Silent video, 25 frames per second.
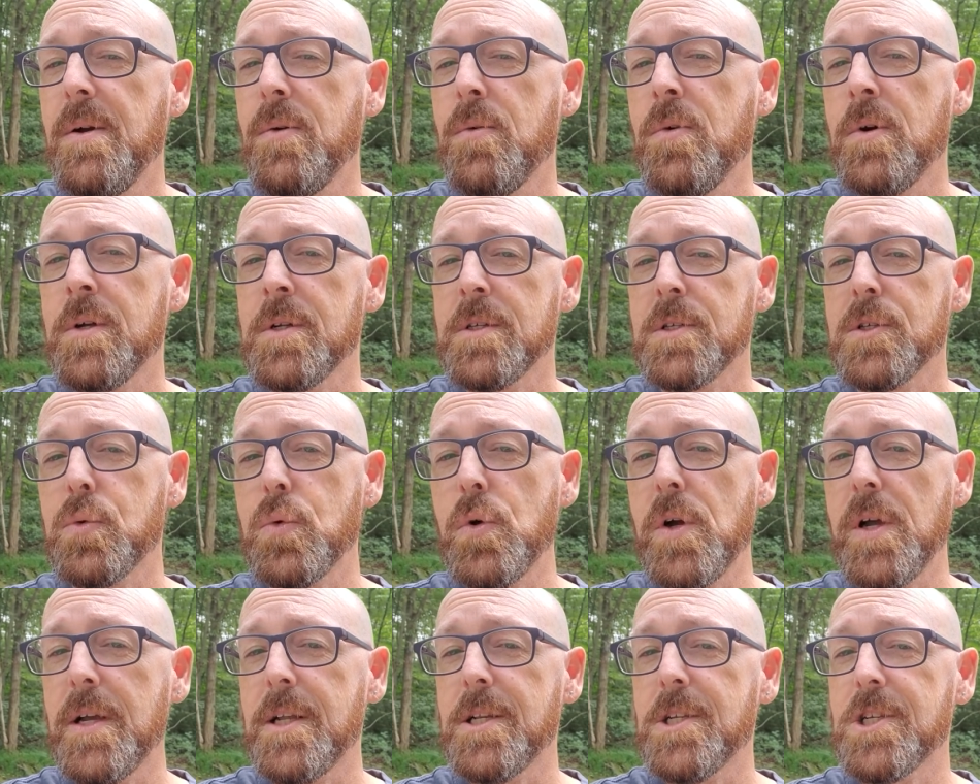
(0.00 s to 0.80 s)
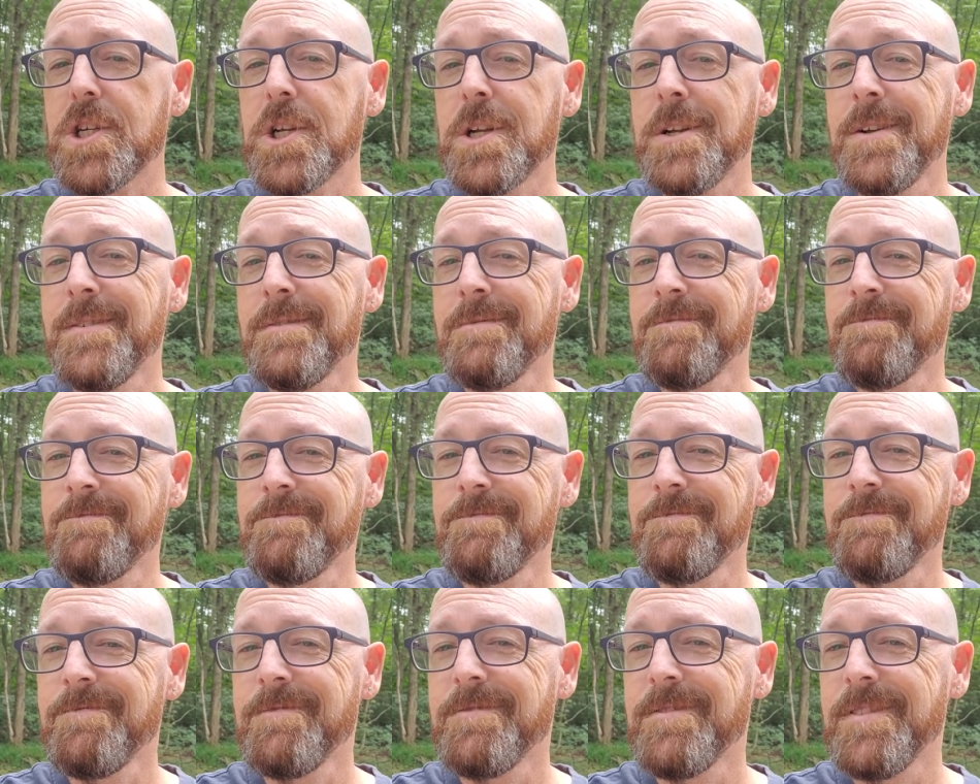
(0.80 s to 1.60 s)
want to switch.
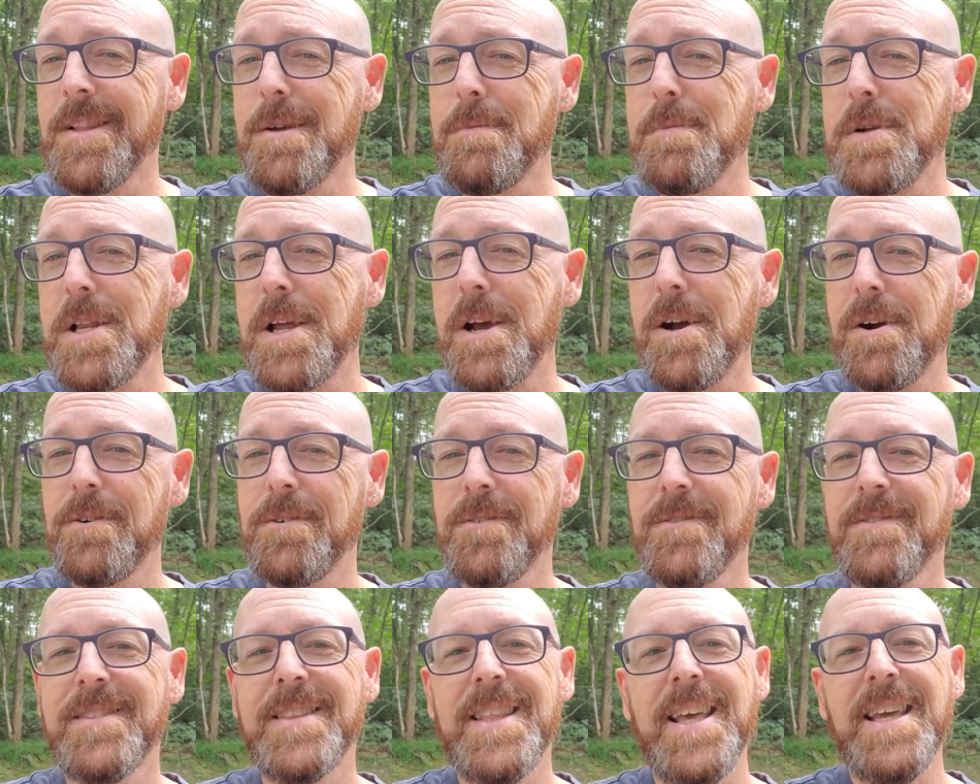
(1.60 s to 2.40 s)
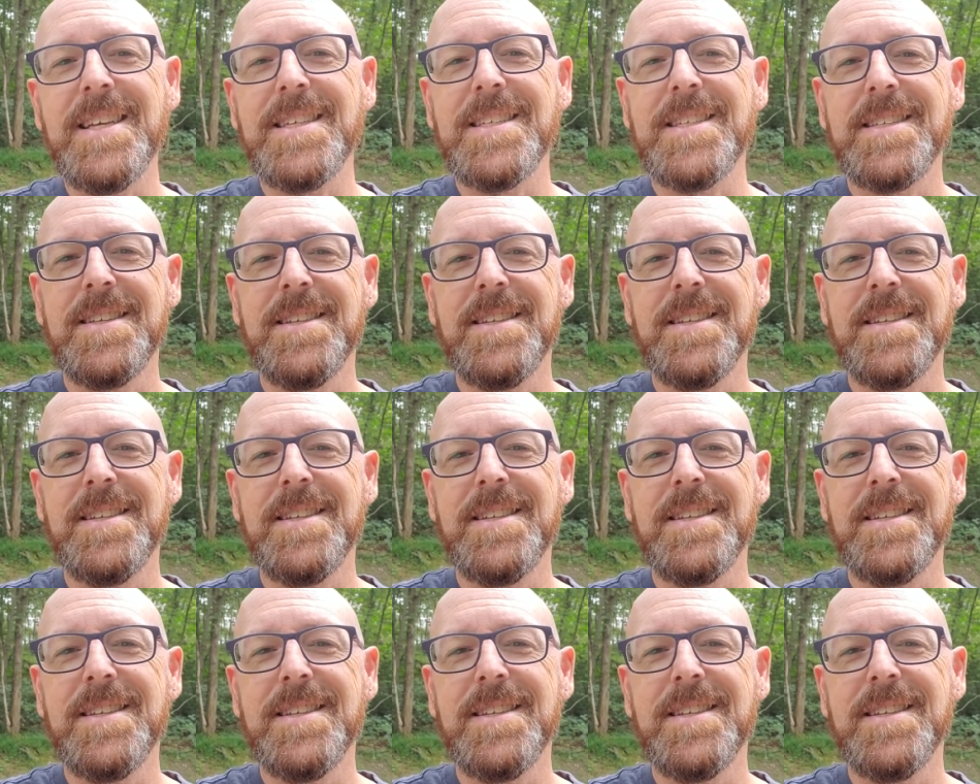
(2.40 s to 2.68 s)
Let me know. Thanks.